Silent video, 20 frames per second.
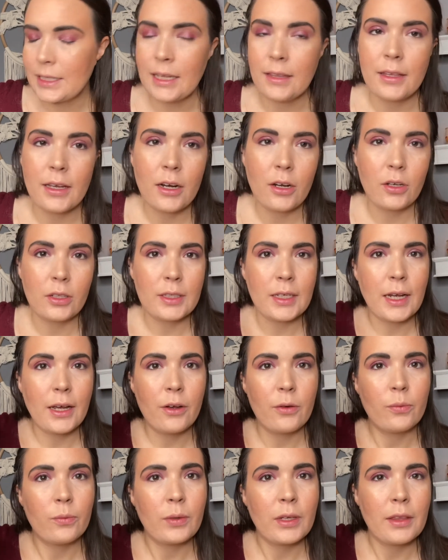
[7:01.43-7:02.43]
that all
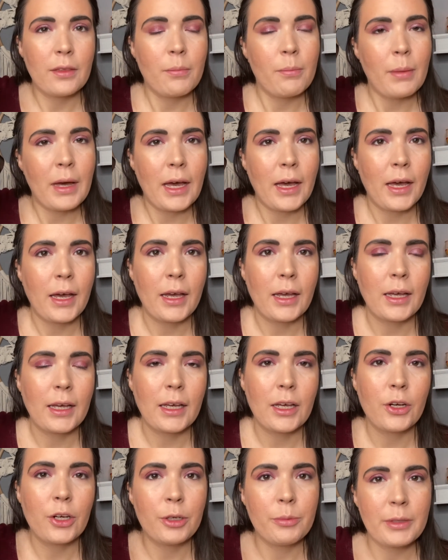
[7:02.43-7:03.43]
down with my
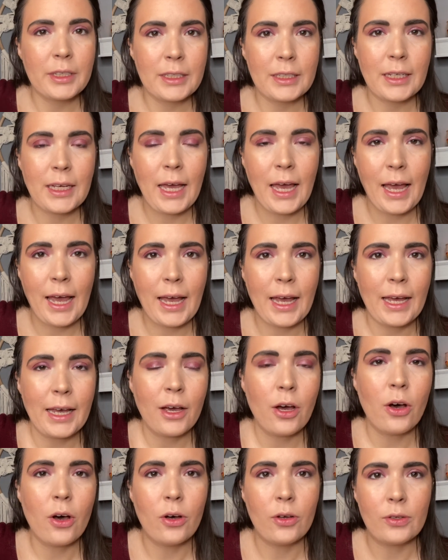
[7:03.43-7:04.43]
Urban Decay
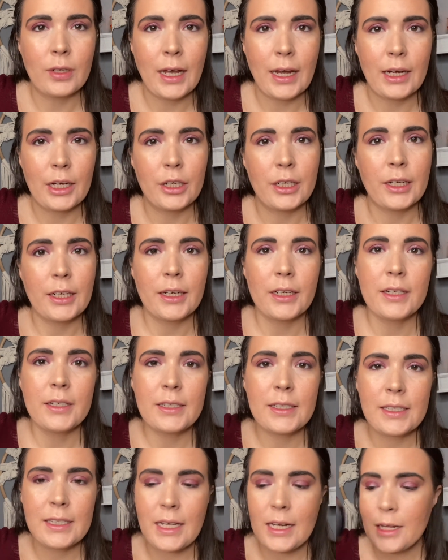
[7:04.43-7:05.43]
All Nighter
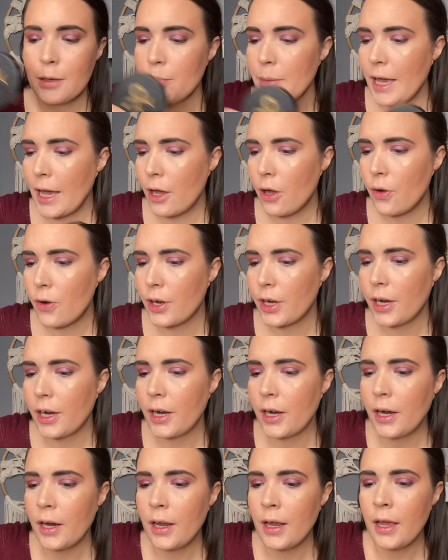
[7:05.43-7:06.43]
Setting Powder.
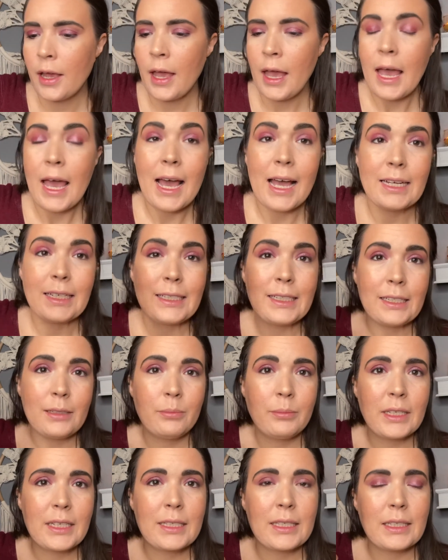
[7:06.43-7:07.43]
I did
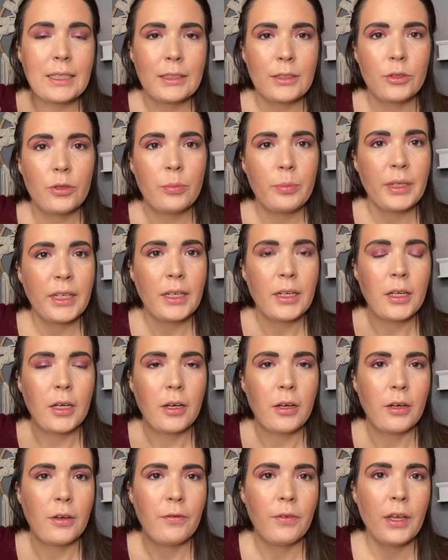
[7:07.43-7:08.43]
mix a little bit
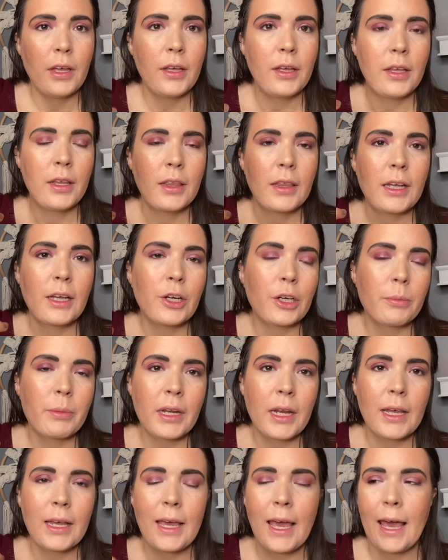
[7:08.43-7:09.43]
of the Urban
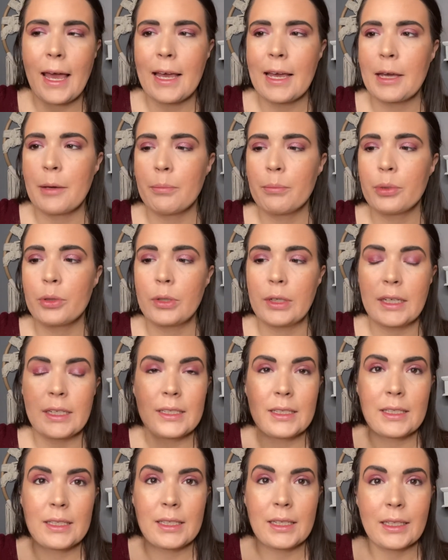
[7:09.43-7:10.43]
Decay and
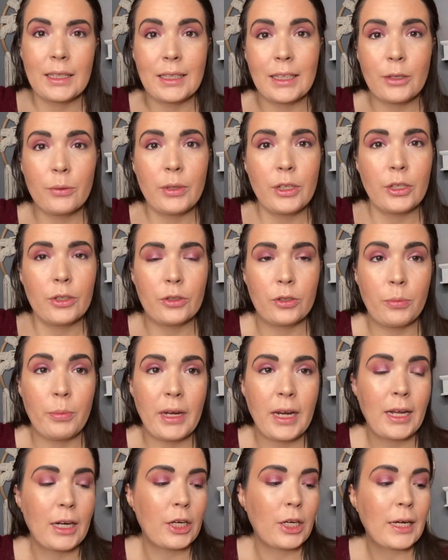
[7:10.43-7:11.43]
Prince Liquid
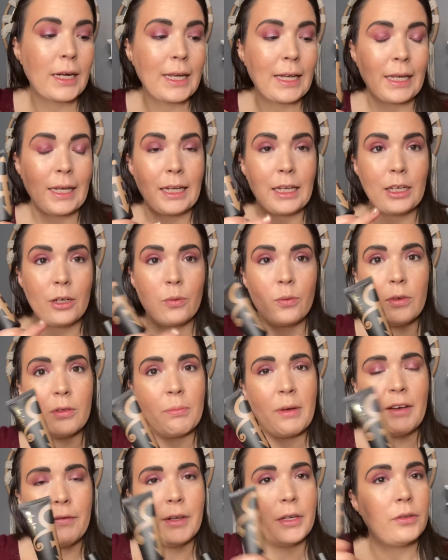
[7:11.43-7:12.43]
Illuminator in with
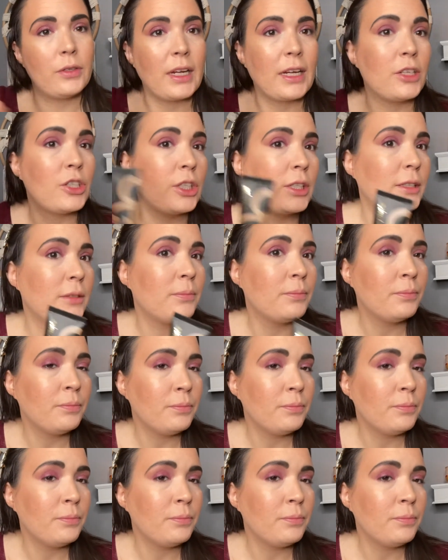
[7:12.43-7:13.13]
my foundation.